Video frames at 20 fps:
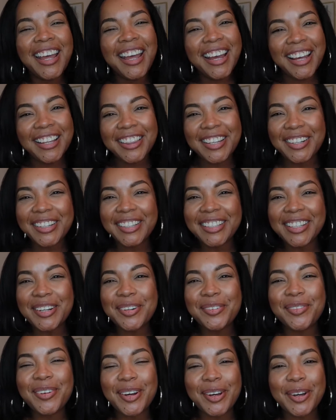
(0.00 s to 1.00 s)
Hello,
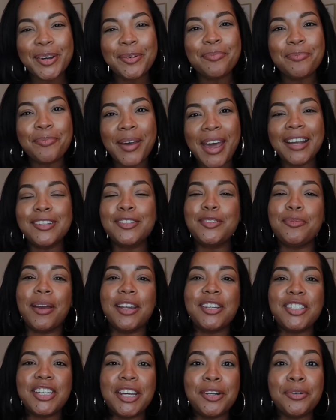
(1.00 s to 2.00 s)
welcome back to my
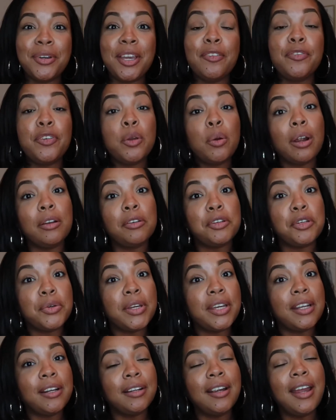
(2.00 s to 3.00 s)
channel. If you are new
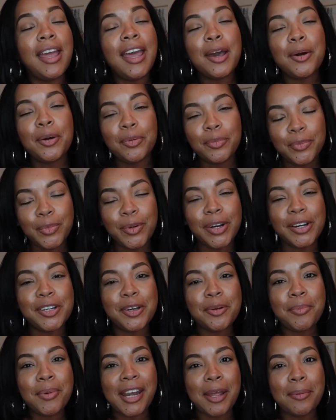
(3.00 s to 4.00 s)
here,
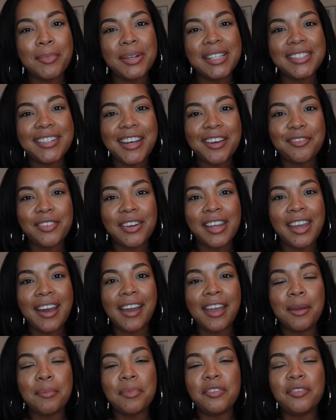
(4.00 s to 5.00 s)
welcome. My name is Stephanie. I
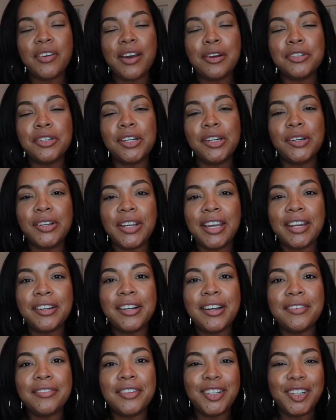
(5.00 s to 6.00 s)
am the founder and creator
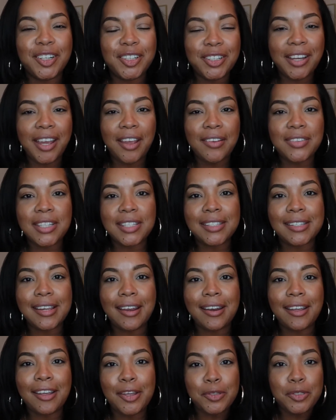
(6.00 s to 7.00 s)
of the Girl Cave
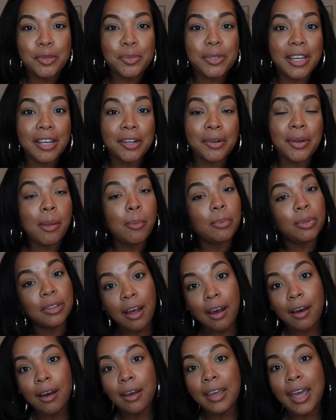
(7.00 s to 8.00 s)
Society YouTube channel and
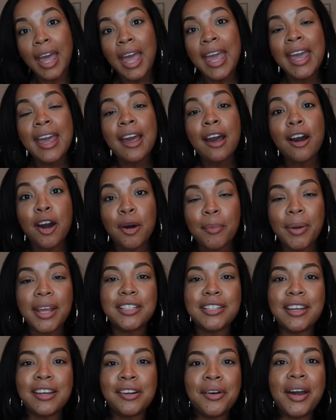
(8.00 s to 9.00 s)
blog. On my
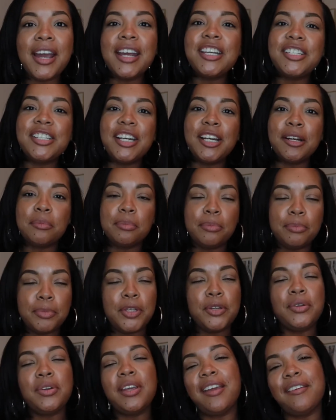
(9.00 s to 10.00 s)
channel, I share
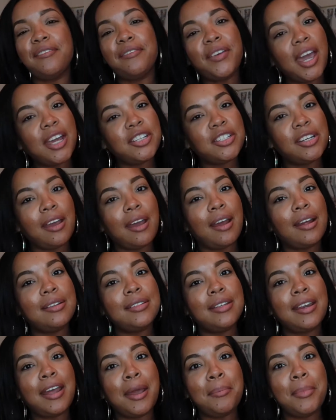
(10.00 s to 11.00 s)
beauty and fashion
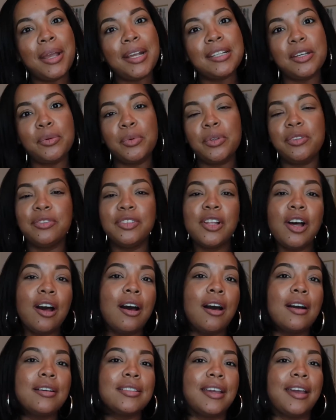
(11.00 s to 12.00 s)
content. I mix it with
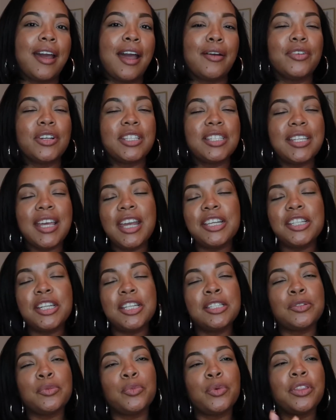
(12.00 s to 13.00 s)
vlogs and
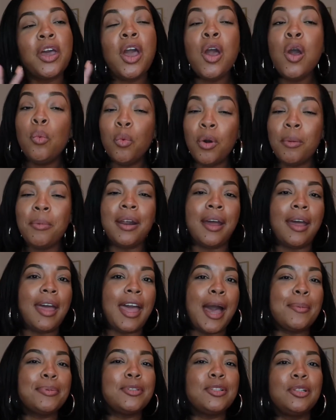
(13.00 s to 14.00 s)
conversations with women I
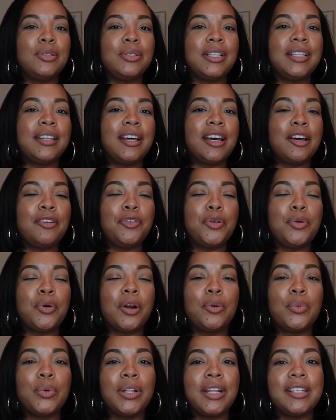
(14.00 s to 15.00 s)
absolutely love who
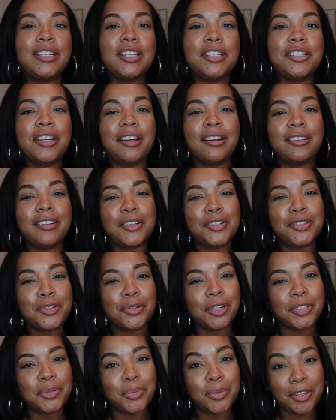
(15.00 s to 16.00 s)
are willing to share their
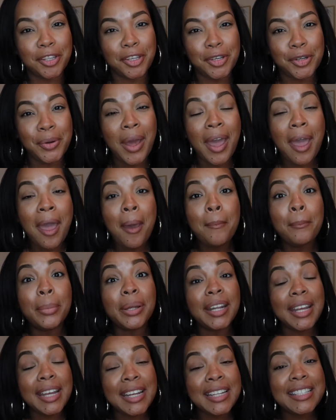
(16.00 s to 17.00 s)
stories with you.
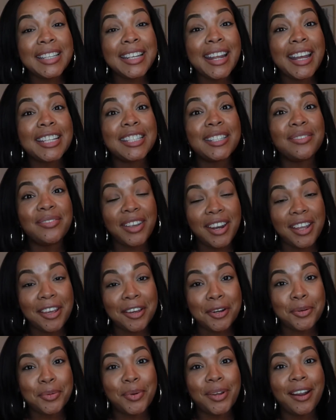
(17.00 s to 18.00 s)
But in today's
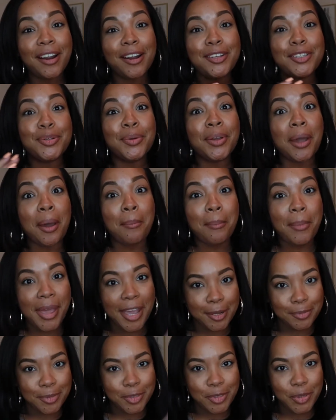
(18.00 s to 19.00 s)
video, we are doing a
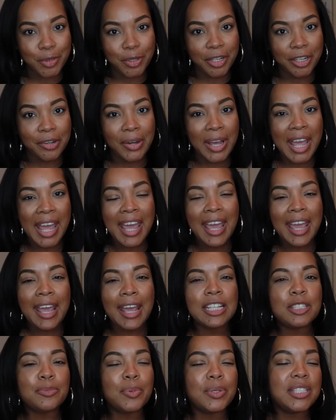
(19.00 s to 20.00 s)
makeup tutorial,
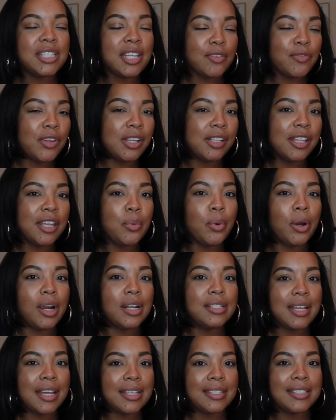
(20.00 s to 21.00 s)
and specifically we're
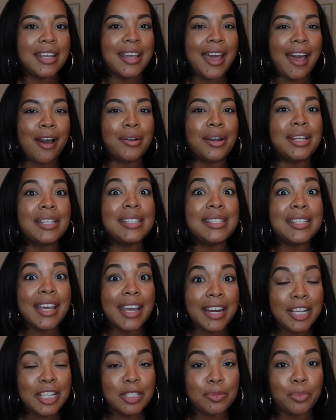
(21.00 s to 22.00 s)
testing out a
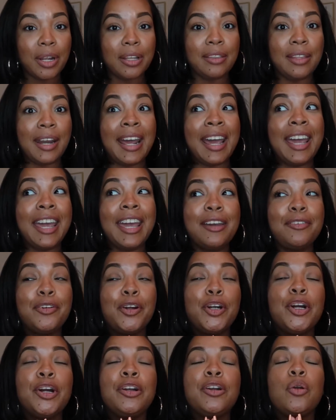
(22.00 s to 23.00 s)
setting spray that I have
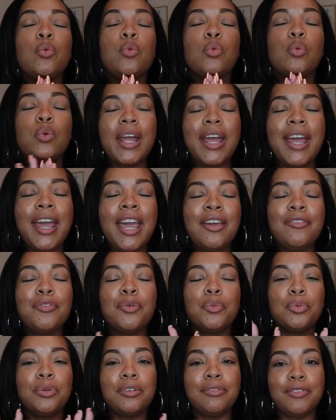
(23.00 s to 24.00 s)
heard rave
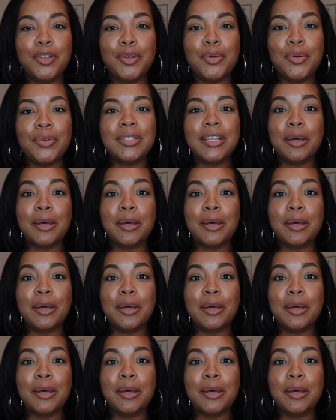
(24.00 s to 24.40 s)
reviews